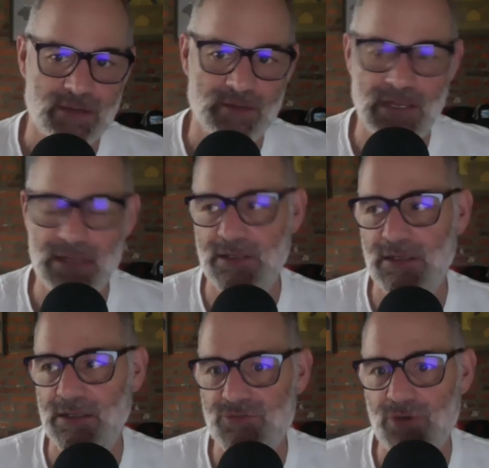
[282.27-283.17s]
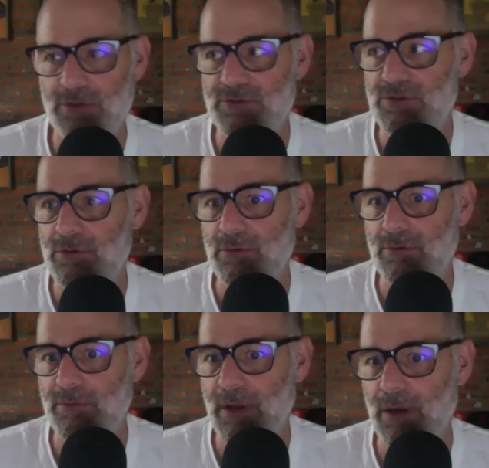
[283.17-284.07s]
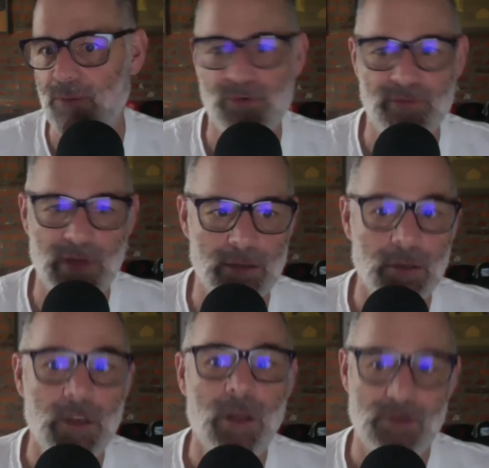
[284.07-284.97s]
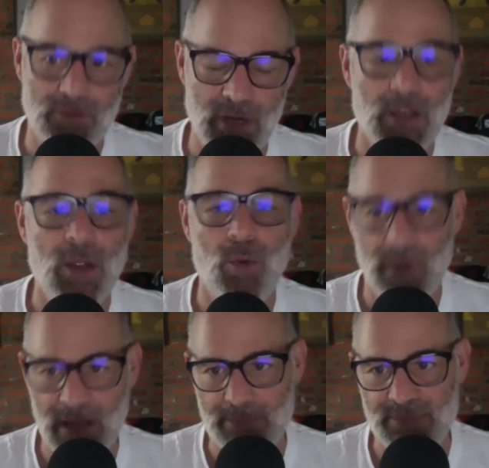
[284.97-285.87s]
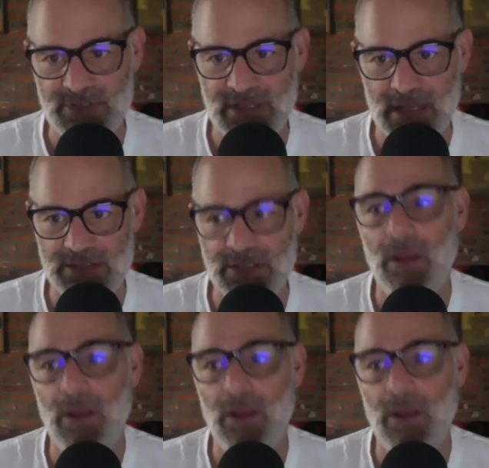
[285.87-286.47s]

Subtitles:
they get an intro to their provider. Great. What happens next?